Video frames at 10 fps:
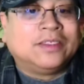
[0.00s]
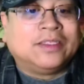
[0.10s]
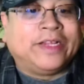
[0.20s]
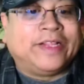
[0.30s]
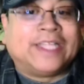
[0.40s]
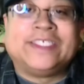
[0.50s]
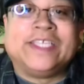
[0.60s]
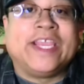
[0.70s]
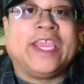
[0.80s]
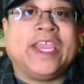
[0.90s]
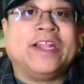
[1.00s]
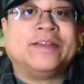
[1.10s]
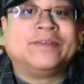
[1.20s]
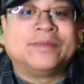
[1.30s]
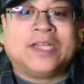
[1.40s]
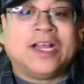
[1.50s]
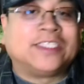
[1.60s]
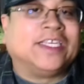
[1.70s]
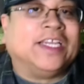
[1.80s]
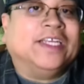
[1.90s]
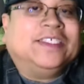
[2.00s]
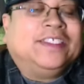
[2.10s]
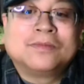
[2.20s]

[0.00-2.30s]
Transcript: Letting that sink in, Asta is.